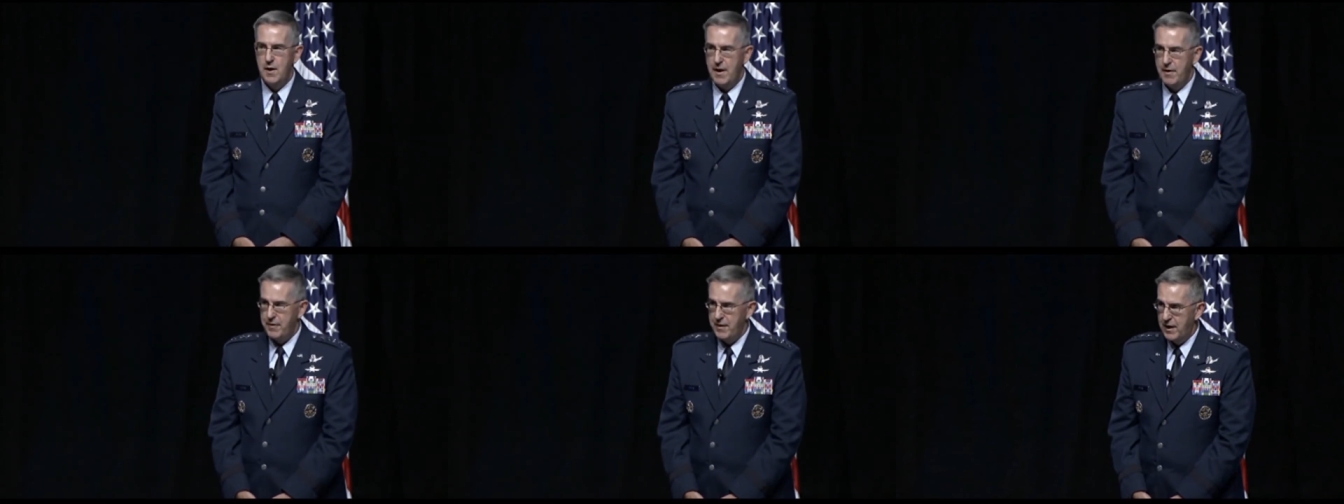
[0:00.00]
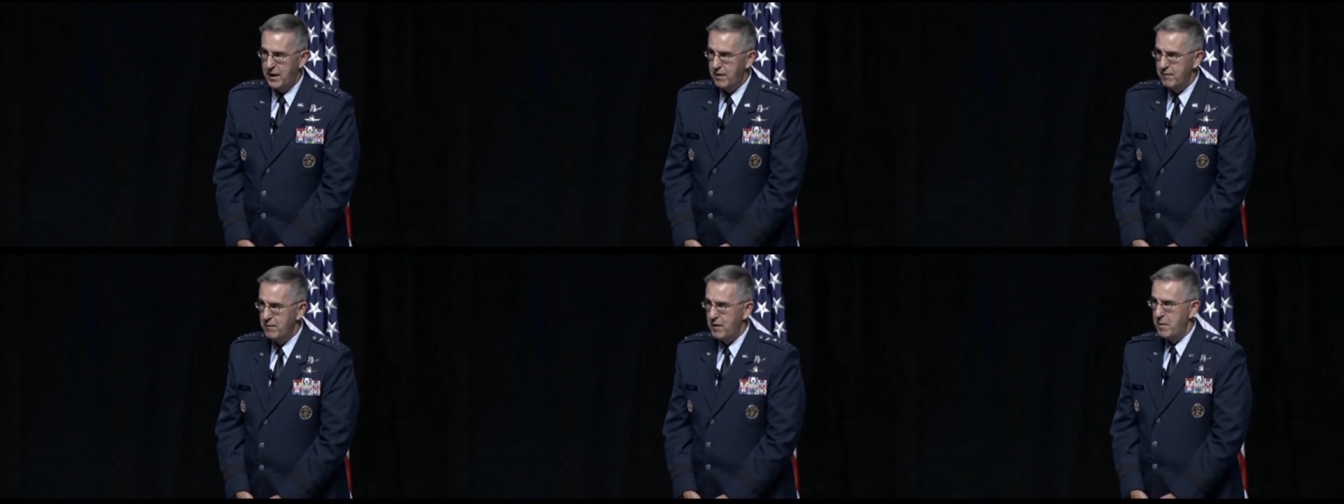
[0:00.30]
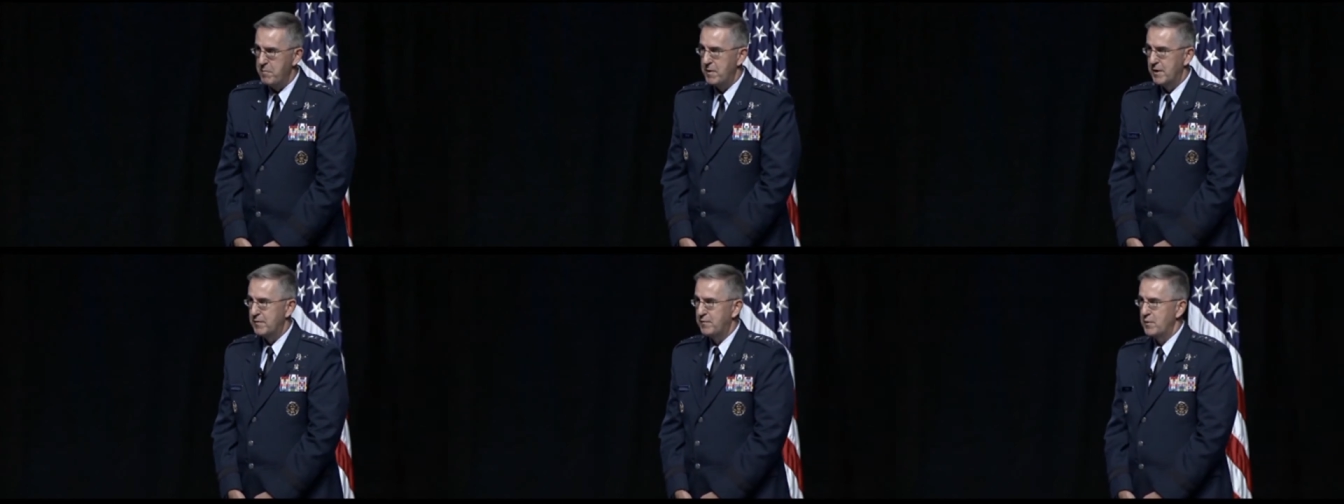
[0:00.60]
So I
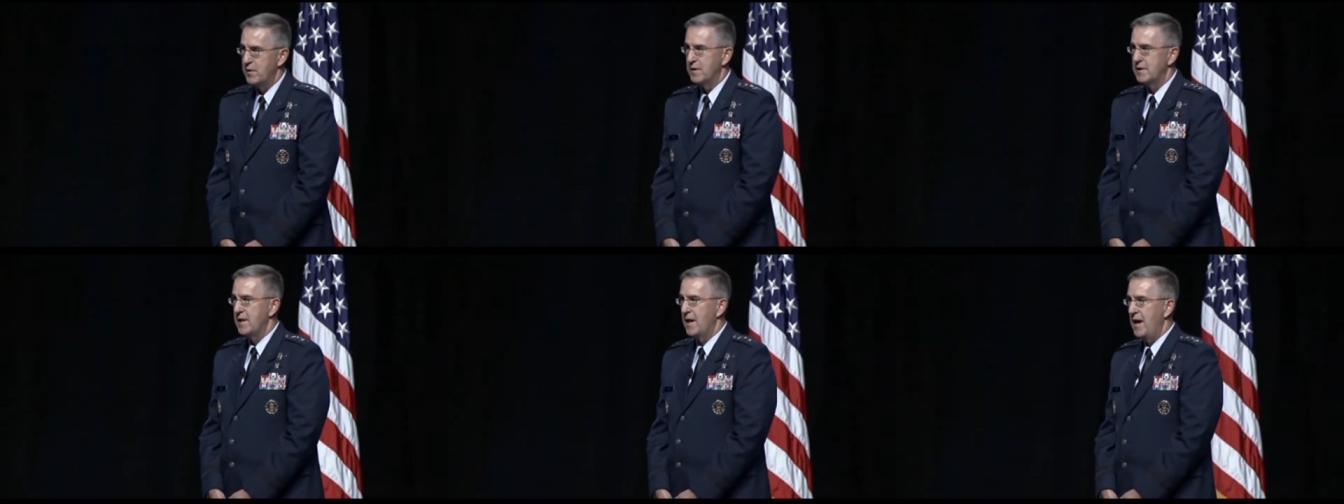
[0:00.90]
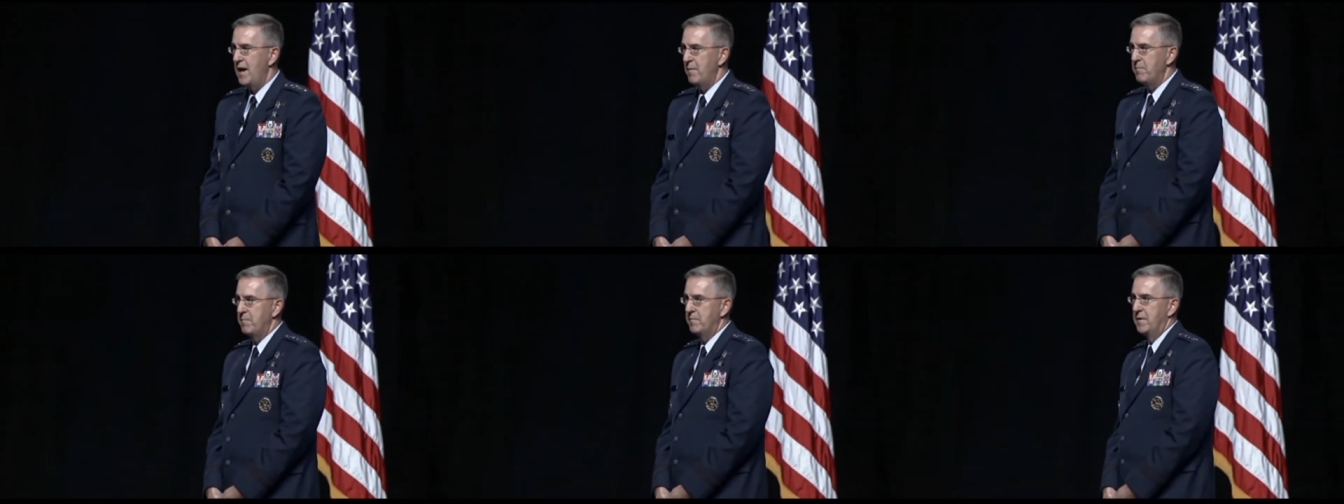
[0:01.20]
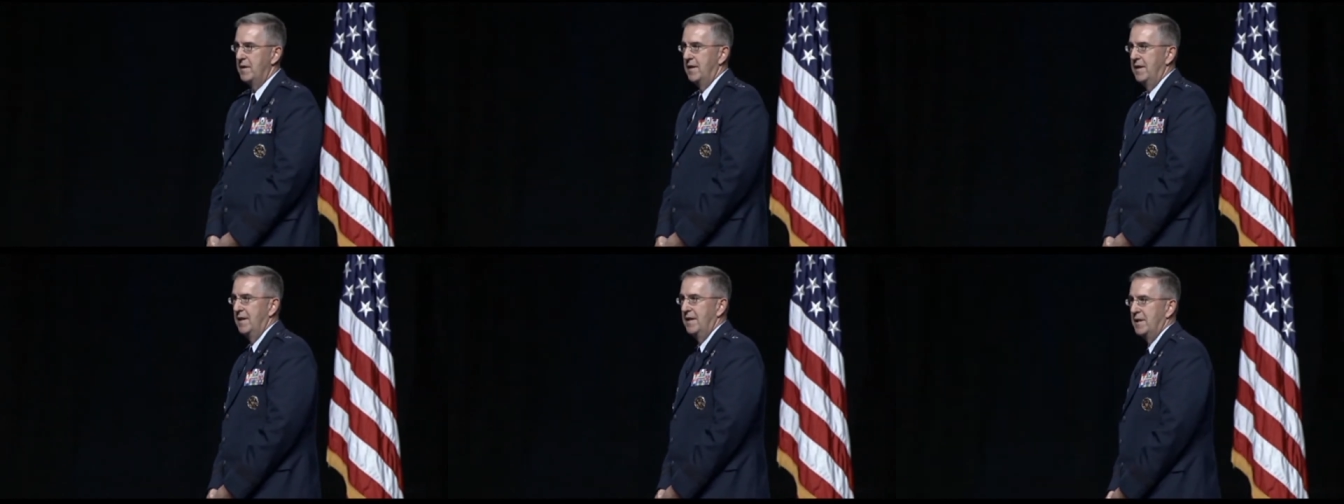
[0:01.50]
thank you very much for your
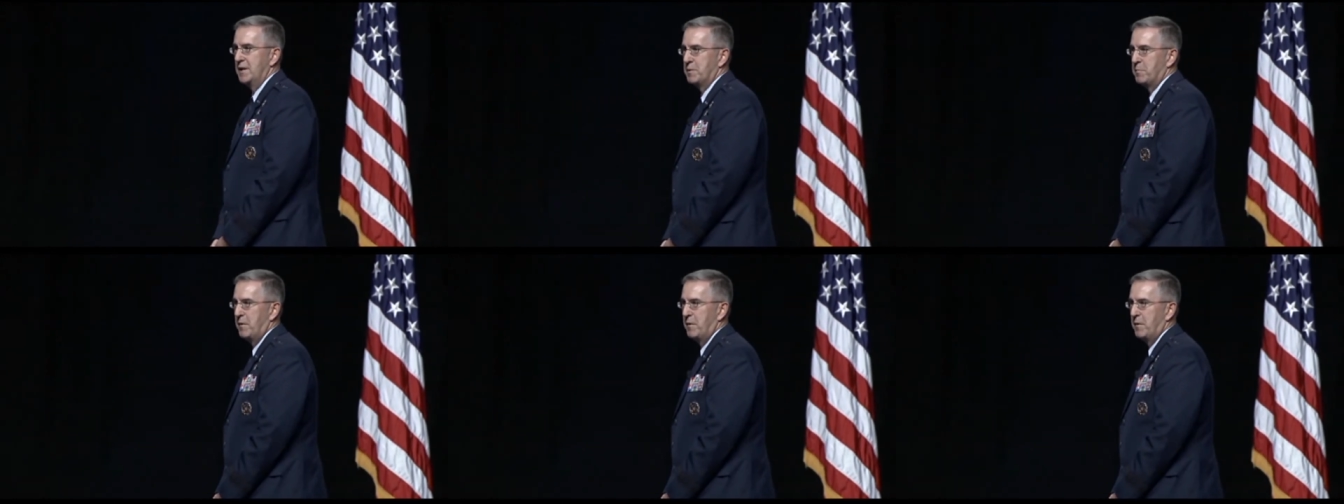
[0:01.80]
time,